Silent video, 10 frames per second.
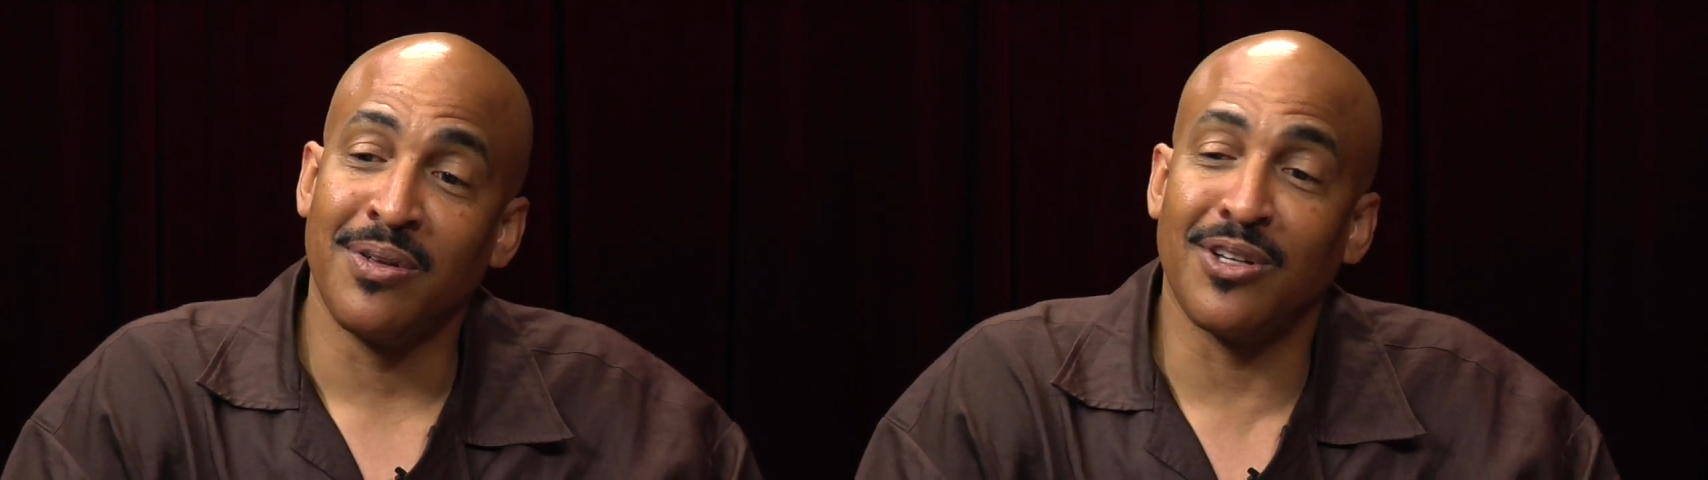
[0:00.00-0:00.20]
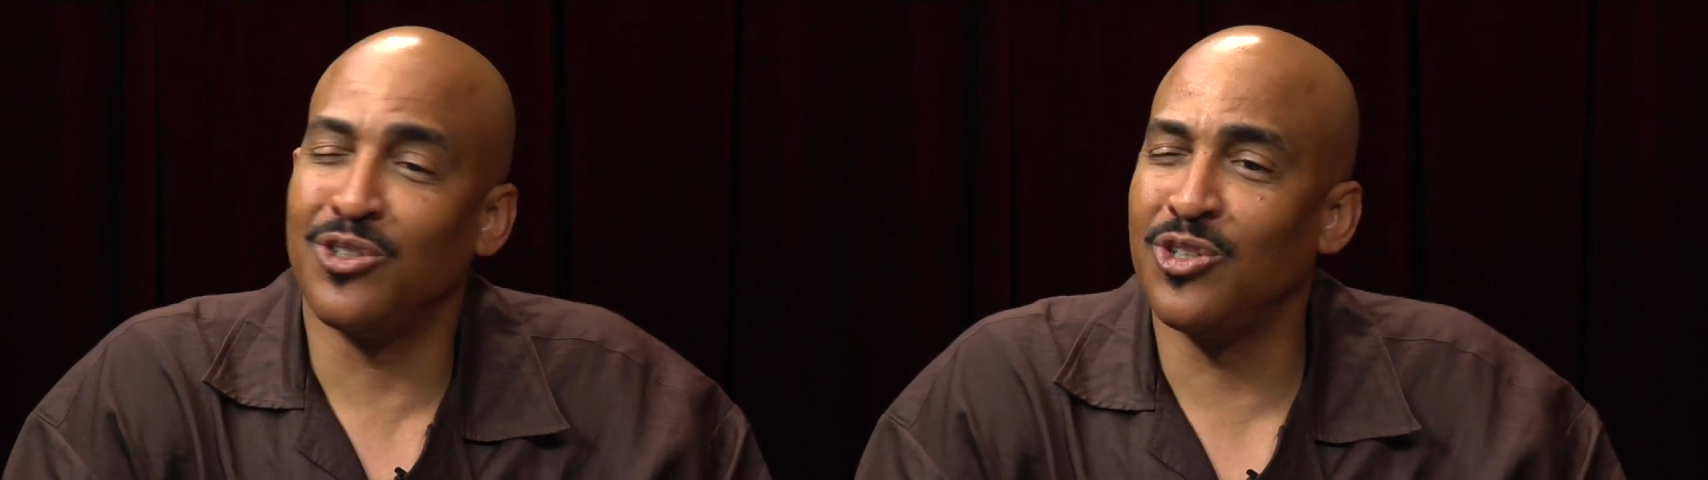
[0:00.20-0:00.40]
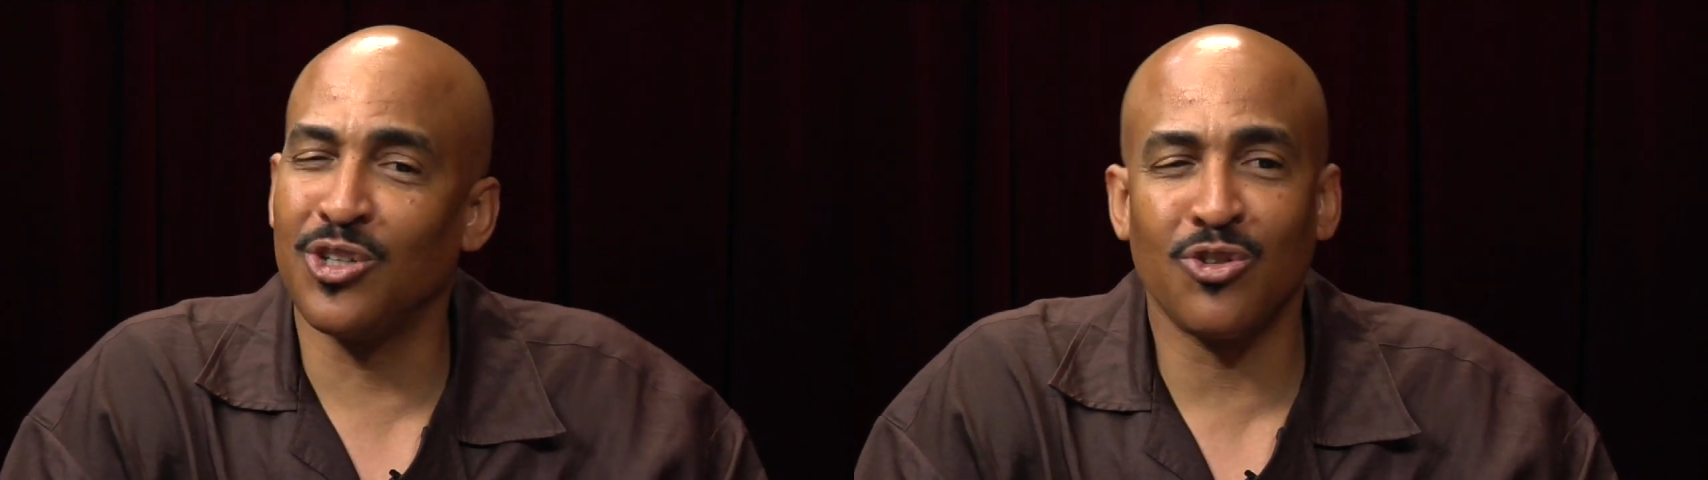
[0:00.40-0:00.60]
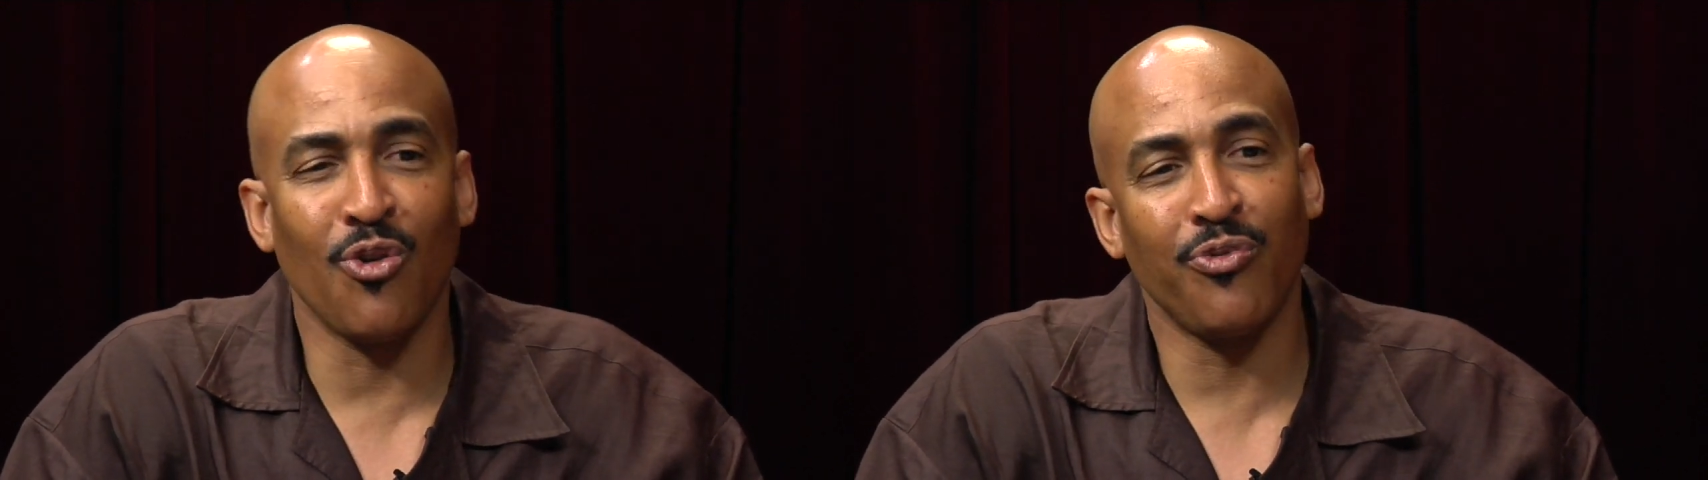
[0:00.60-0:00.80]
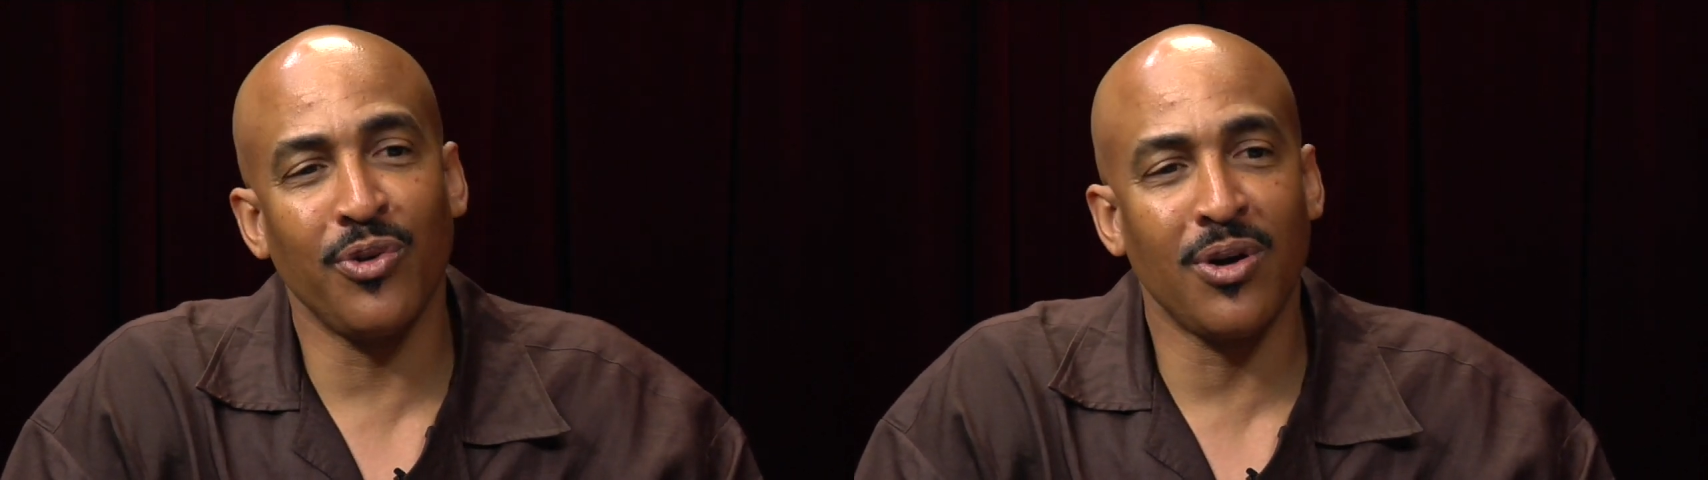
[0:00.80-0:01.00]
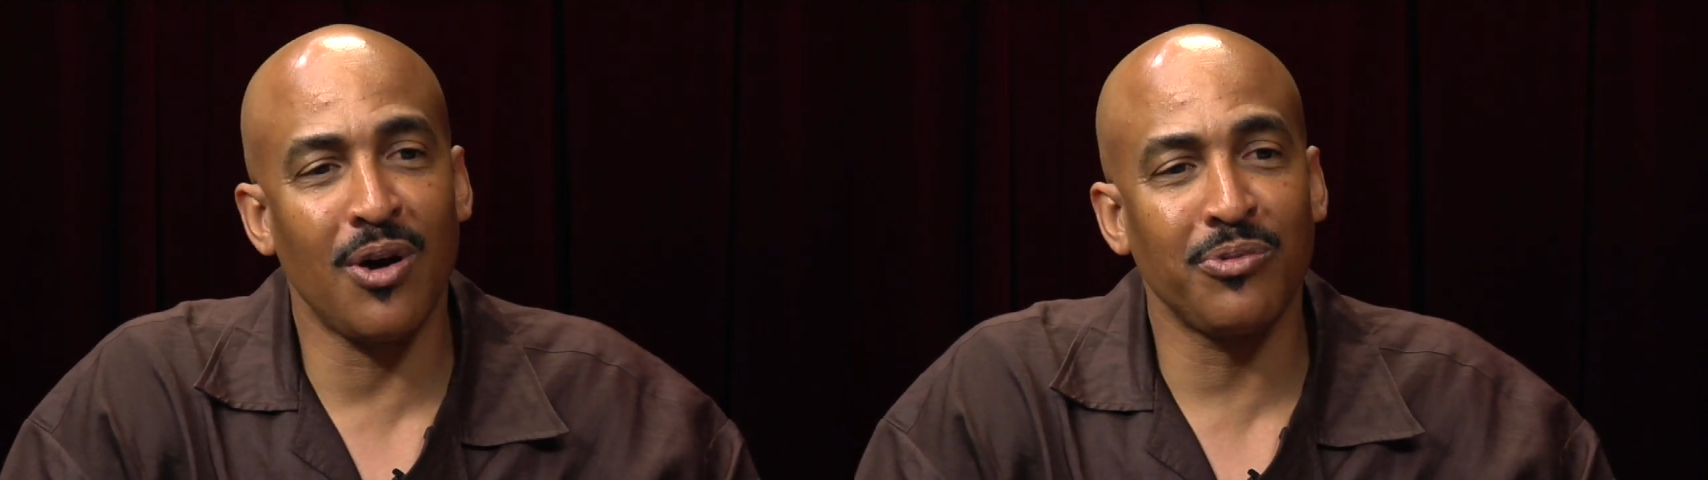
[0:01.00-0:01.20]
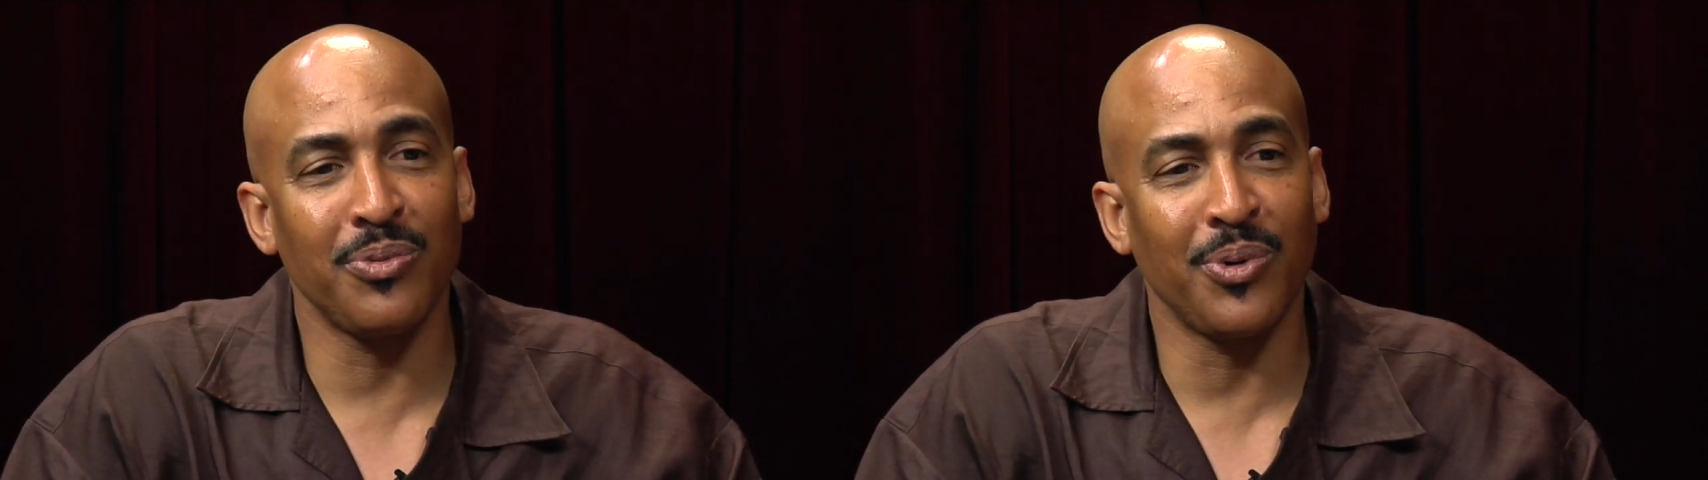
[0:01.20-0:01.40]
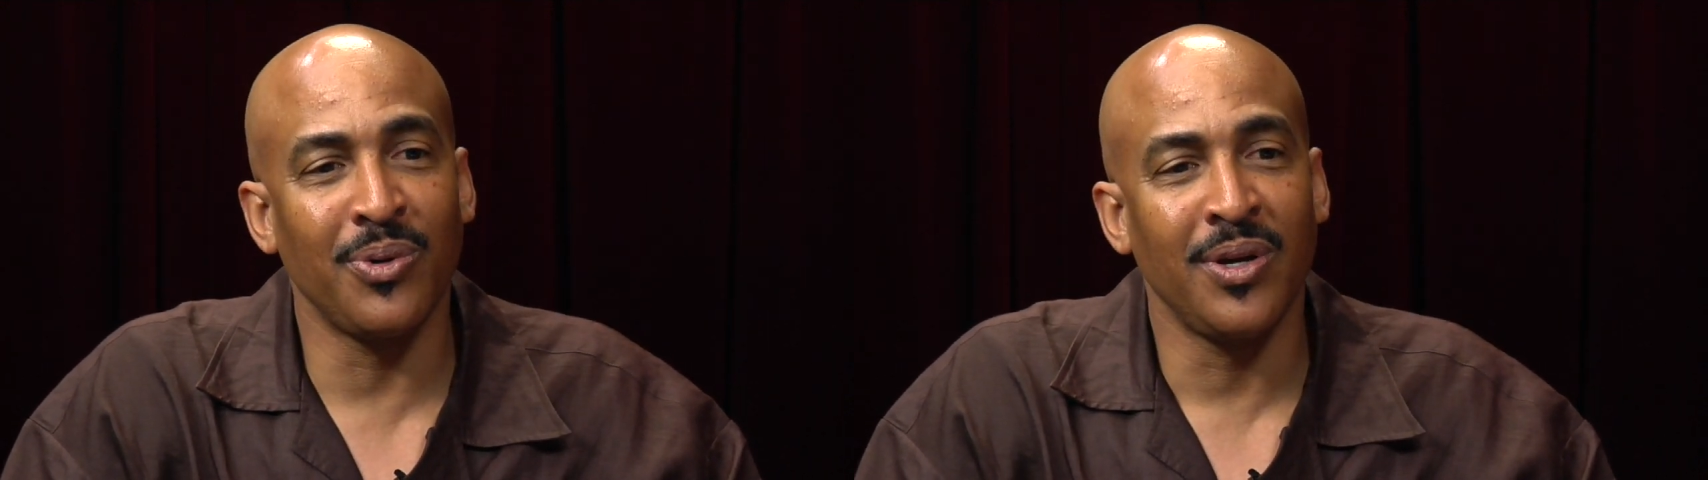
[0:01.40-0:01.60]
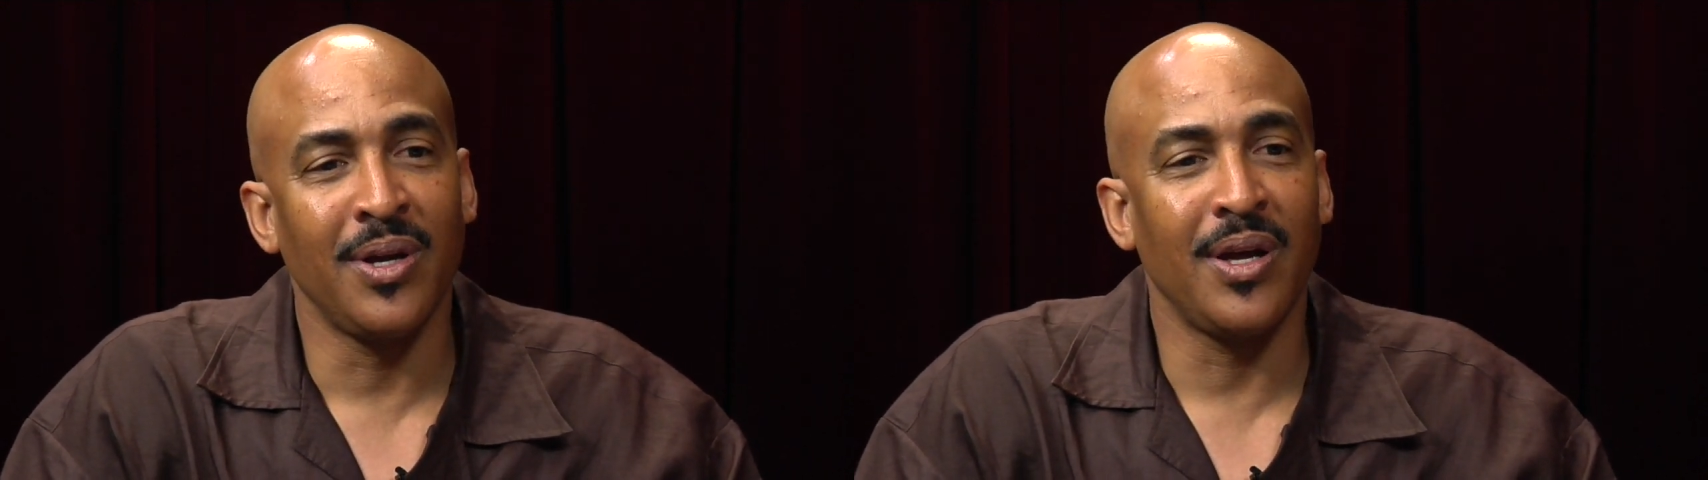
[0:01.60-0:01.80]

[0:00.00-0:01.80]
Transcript: because you just don't feel comfortable.